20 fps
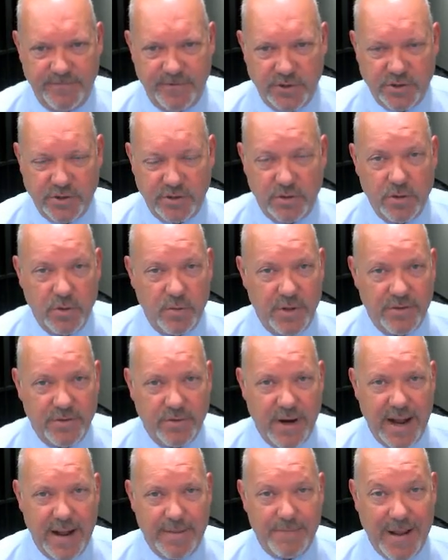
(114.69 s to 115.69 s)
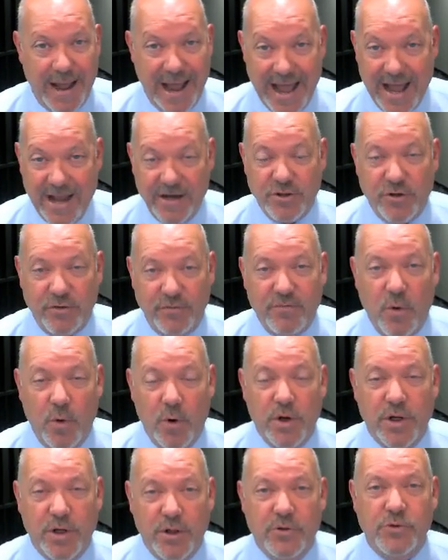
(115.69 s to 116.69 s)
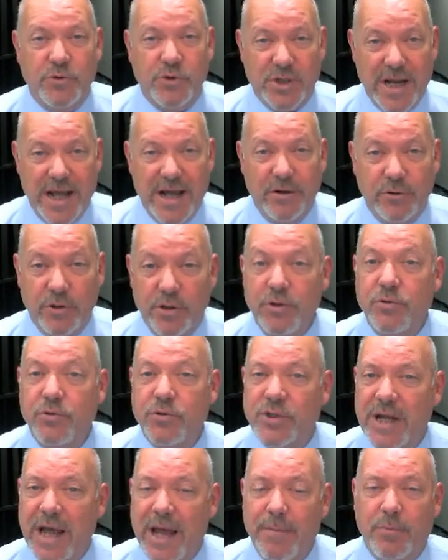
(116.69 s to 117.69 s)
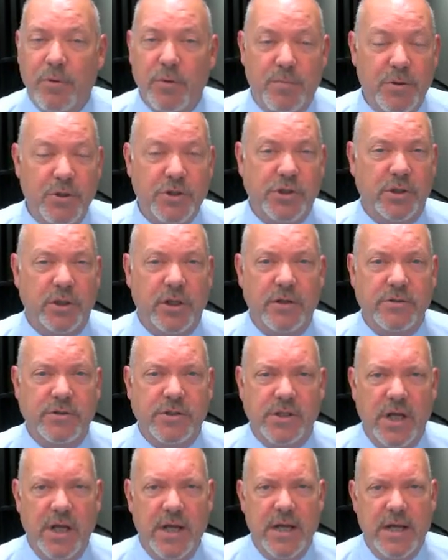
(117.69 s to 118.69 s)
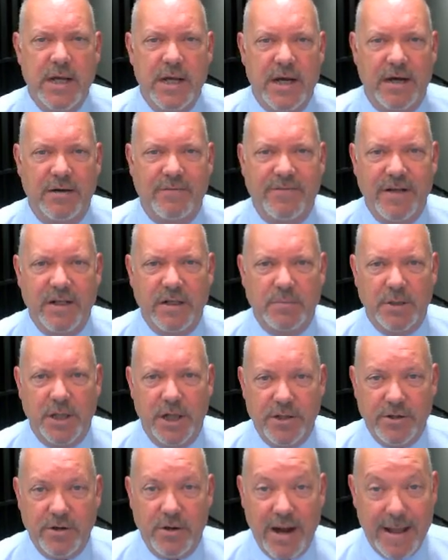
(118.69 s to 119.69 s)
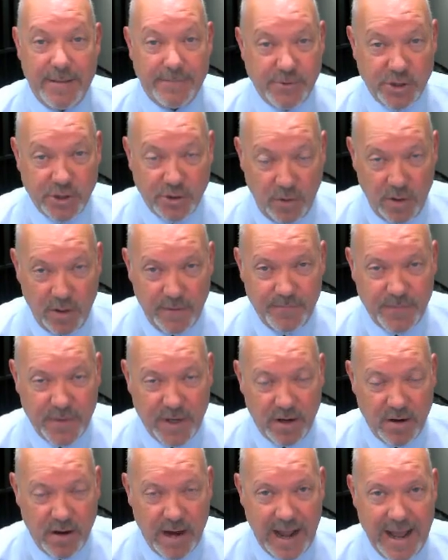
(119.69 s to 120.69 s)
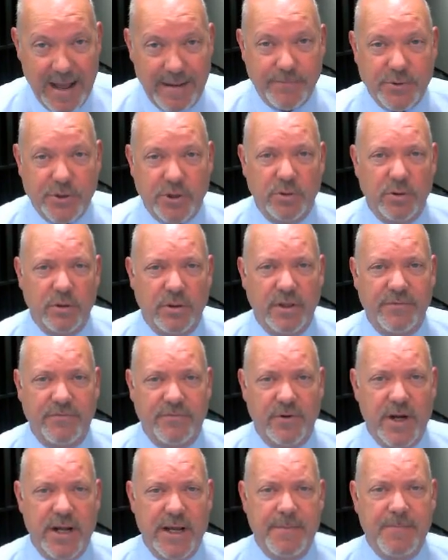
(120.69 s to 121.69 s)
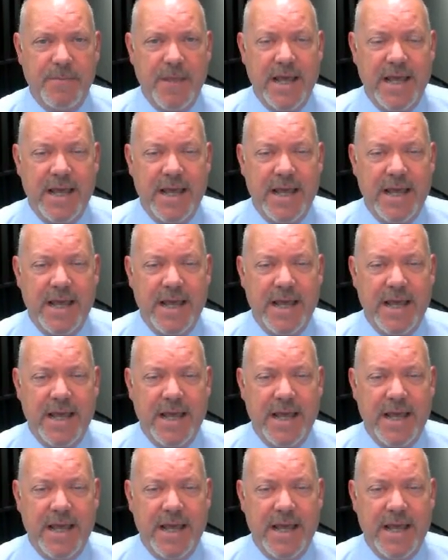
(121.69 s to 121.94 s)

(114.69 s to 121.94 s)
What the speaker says: First Alert Weather app and your 4 News Now news app with push alerts available on your app store. They are absolutely free.